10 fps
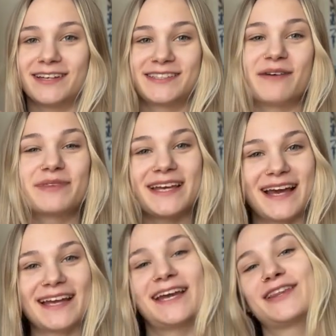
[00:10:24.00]
something
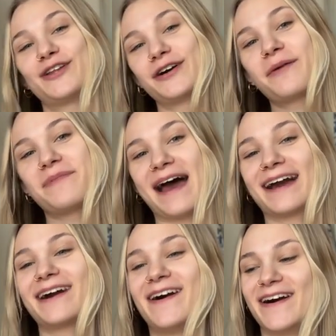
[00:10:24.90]
I can look
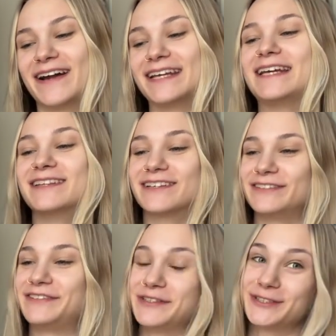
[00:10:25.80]
back on in the
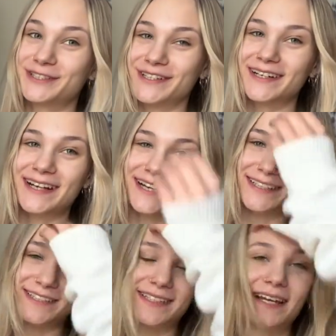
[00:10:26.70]
future and
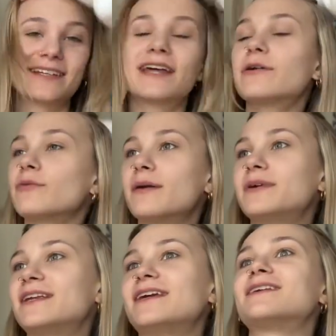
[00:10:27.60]
just kind of like
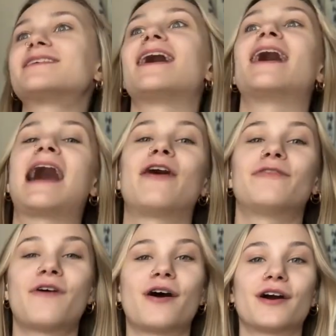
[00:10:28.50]
reminisce at how
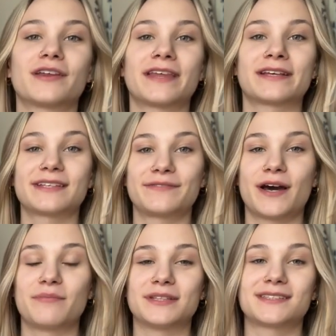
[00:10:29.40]
far things have
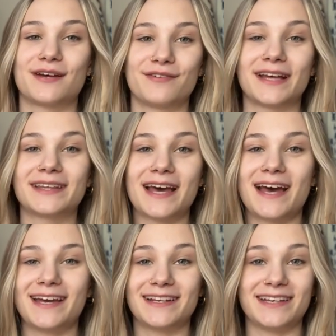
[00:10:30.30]
come and stuff like
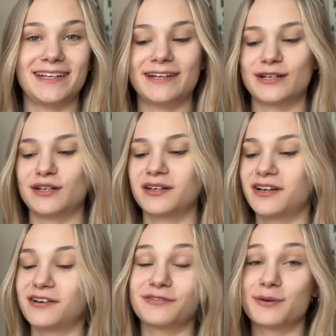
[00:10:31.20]
that in a year
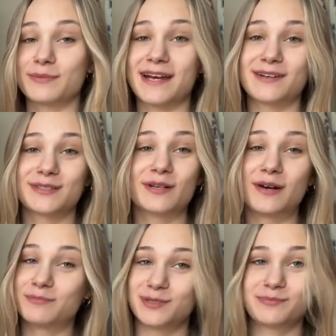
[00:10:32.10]
from now, so
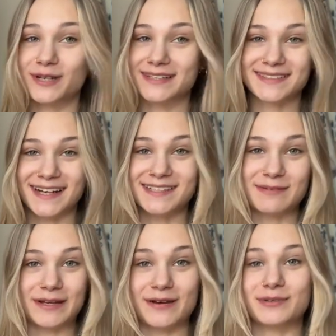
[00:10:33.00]
I'm super excited to
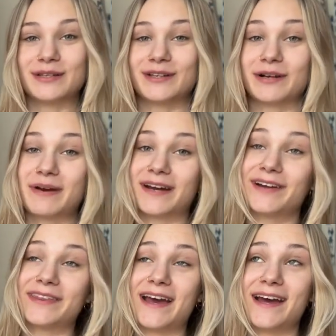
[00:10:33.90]
be able to look back
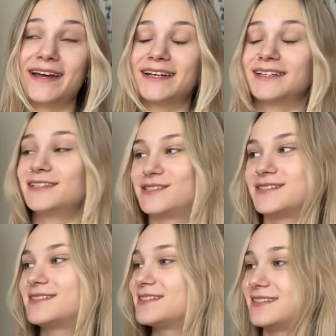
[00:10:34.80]
on that and
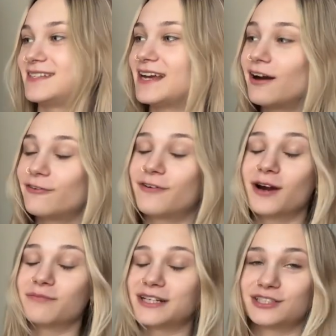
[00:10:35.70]
just see how far
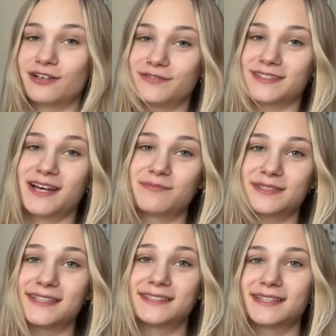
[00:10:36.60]
my shelf has come
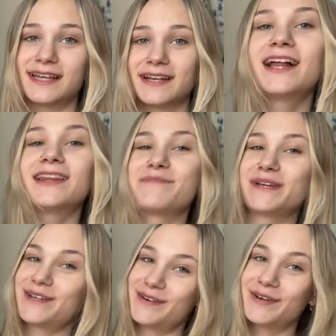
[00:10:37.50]
since then. Let me
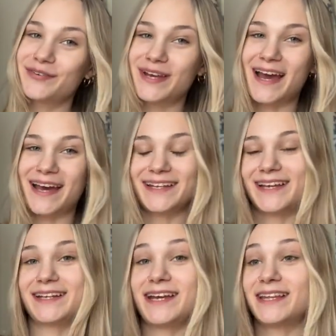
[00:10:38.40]
know if we had
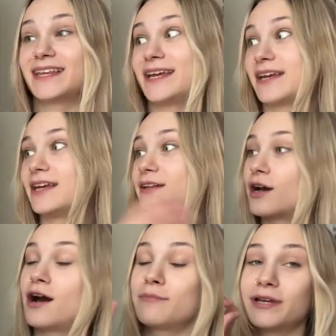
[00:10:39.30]
anything in
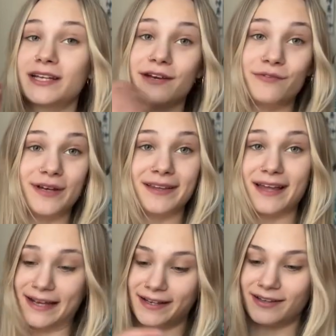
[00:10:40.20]
common, if we
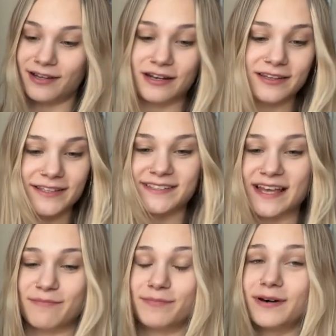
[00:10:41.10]
like a lot of the
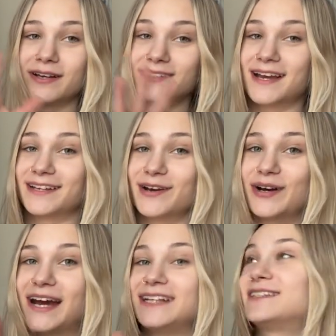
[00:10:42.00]
same books. I know
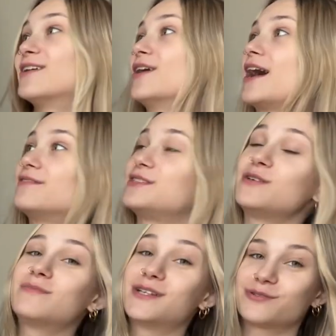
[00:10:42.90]
I don't have too
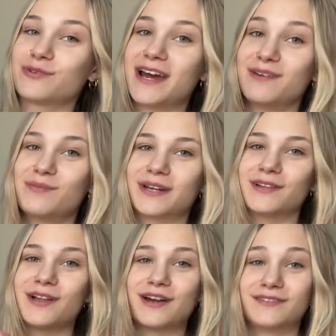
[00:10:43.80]
much read, but a
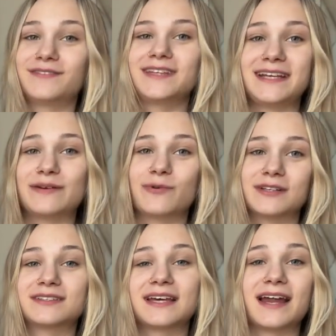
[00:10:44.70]
lot of the
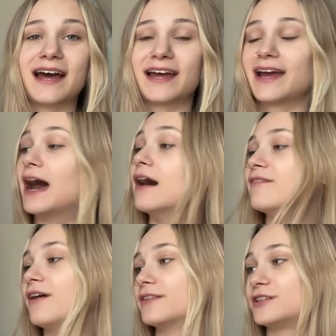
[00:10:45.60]
ones that I have
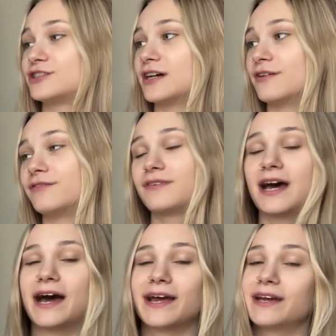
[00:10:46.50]
on the shelf
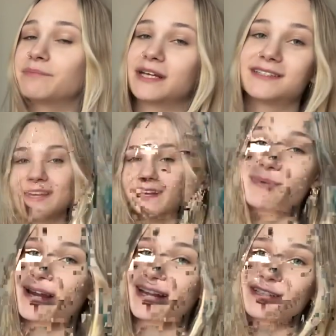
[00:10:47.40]
I'm
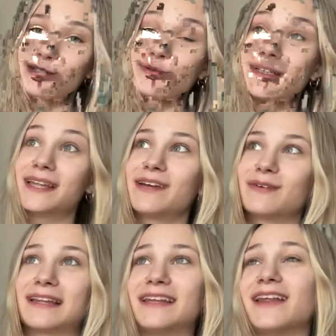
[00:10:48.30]
anticipating to really,
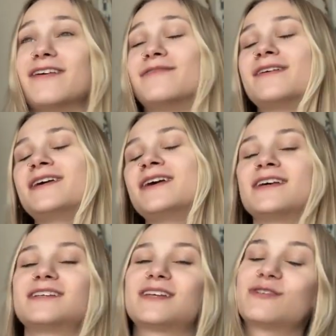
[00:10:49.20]
really love.
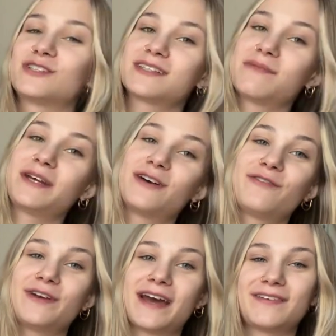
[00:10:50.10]
So just let me know if
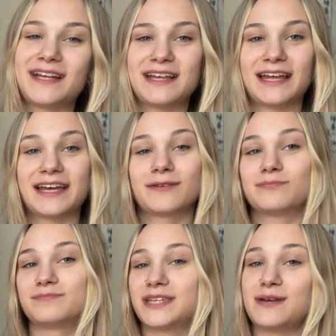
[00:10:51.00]
we have any like
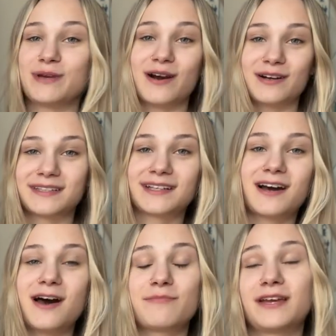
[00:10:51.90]
TBRs in
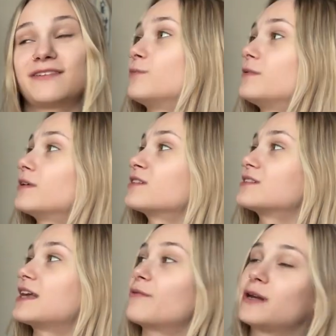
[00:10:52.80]
common, books
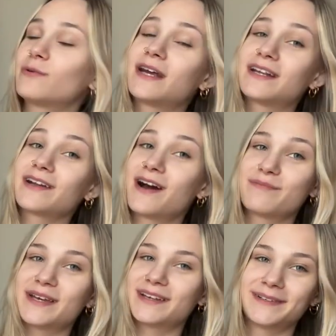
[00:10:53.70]
that we read in
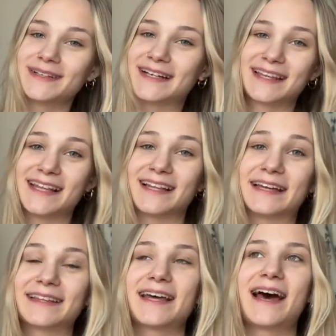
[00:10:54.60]
common, or anything
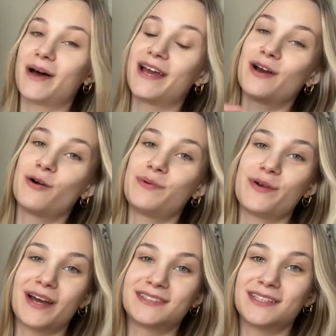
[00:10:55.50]
like that. I hope you
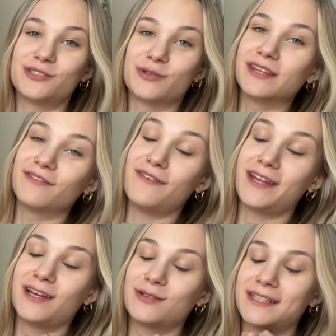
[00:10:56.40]
guys enjoyed the
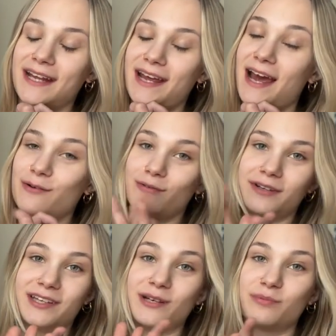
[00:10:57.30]
video today. I
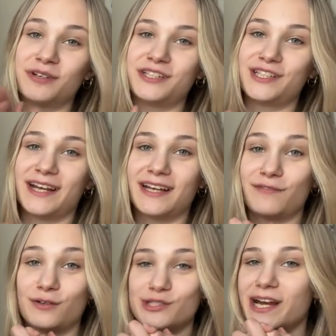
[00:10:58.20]
really appreciate if
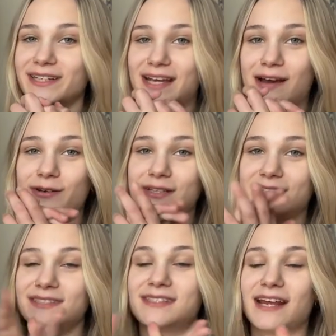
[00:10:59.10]
you checked out and
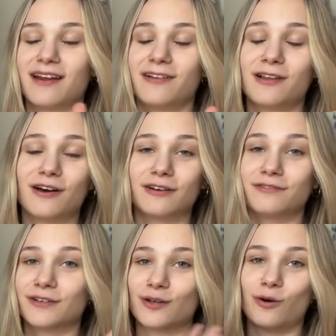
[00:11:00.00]
stayed along
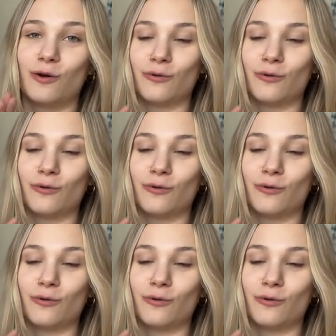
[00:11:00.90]
for the whole